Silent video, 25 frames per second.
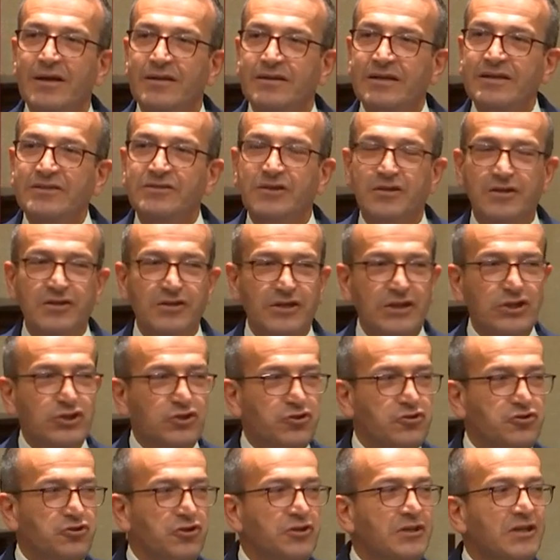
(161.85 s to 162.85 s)
These are the
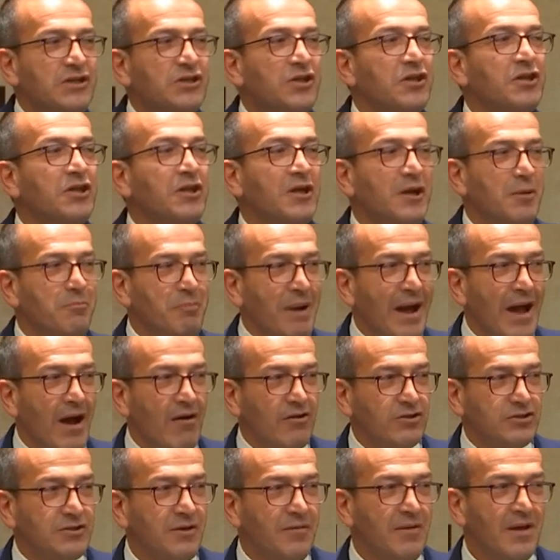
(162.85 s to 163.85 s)
issues you need to think
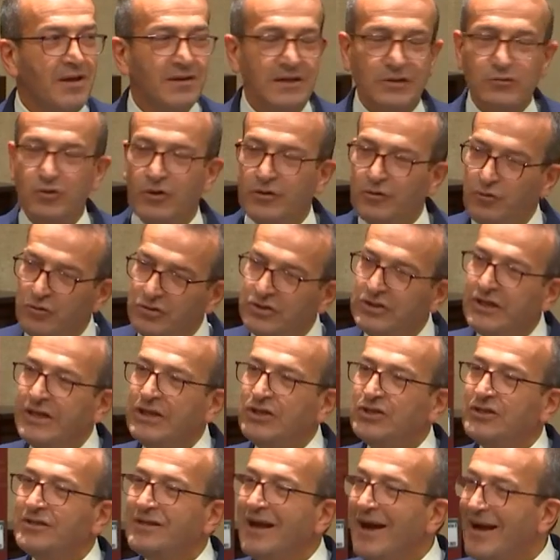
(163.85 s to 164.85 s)
about. That's what a good
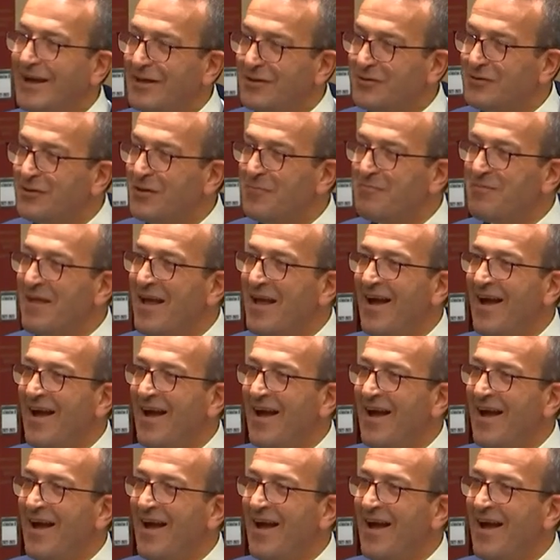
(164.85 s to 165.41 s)
teacher does.